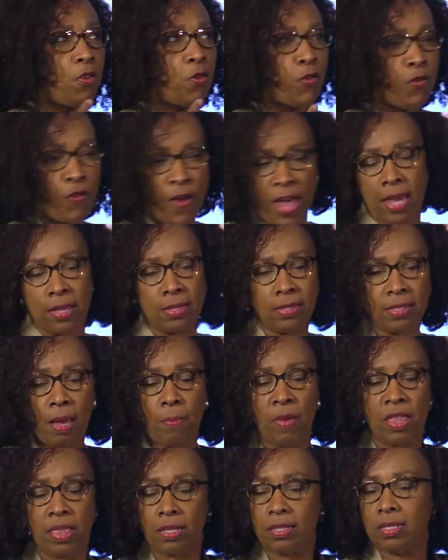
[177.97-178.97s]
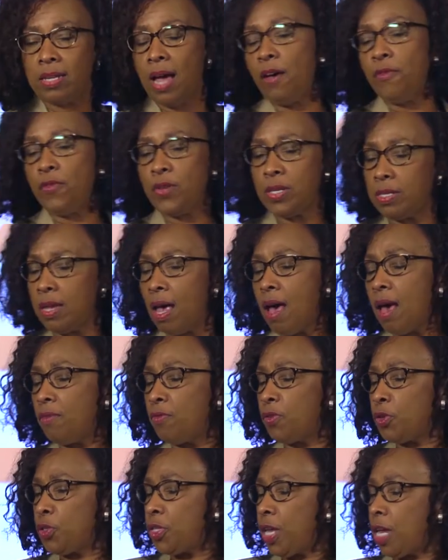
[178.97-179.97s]
face some of the toughest
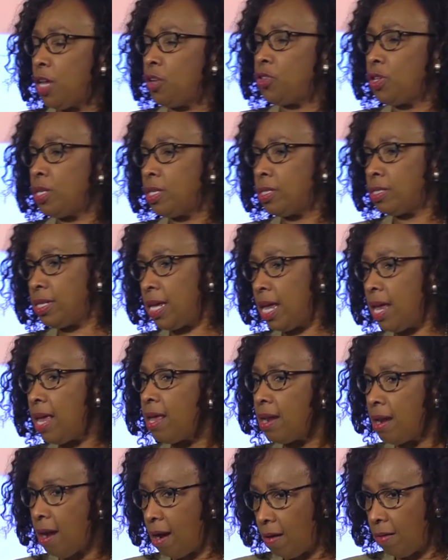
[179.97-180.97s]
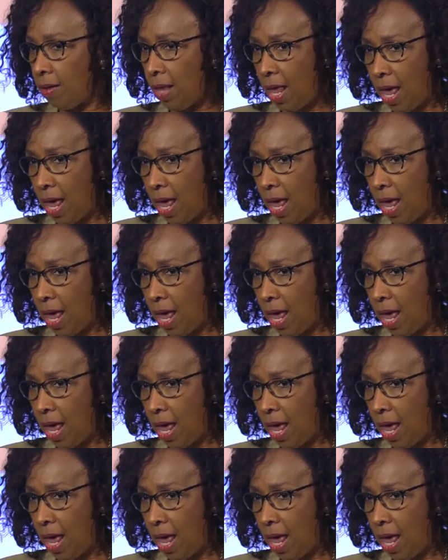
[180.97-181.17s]
conversations in our